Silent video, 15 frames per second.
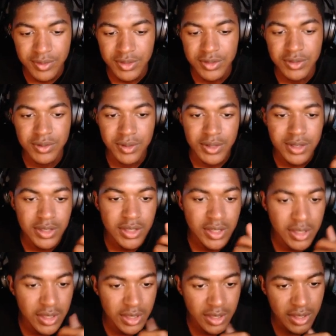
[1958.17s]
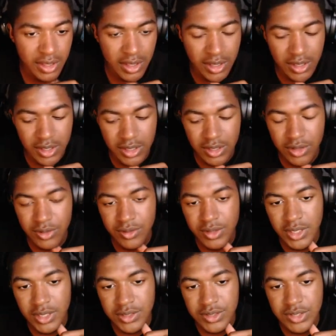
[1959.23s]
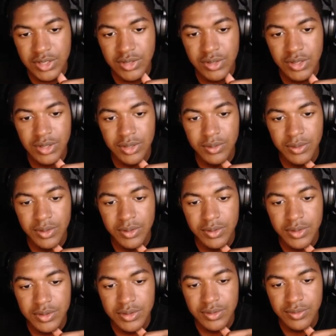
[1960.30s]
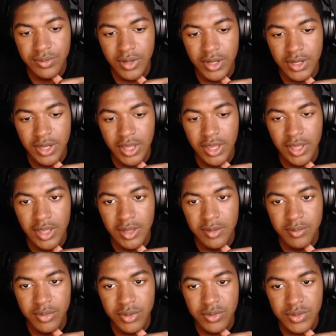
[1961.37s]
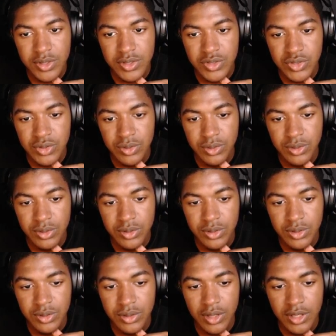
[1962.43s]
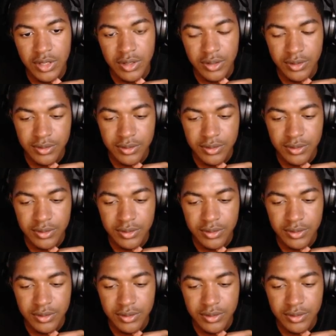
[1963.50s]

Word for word: to do it. And next thing you know, we're going to find a Poke store right here.